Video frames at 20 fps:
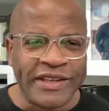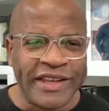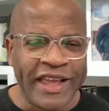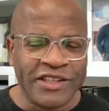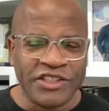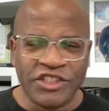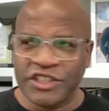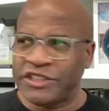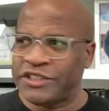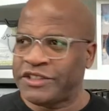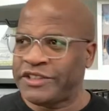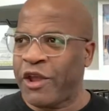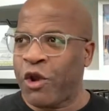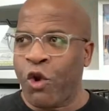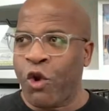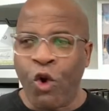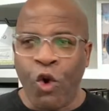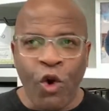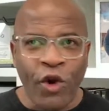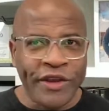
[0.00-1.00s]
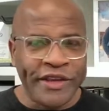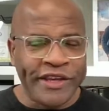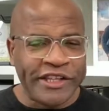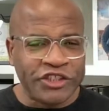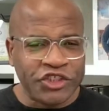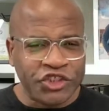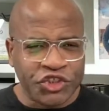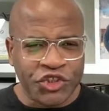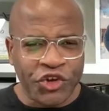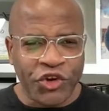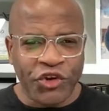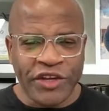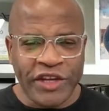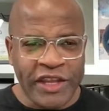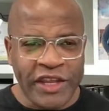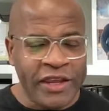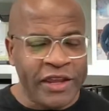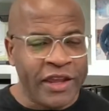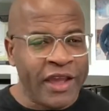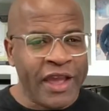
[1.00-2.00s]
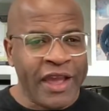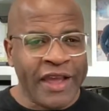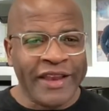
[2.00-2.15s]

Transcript: They're on this journey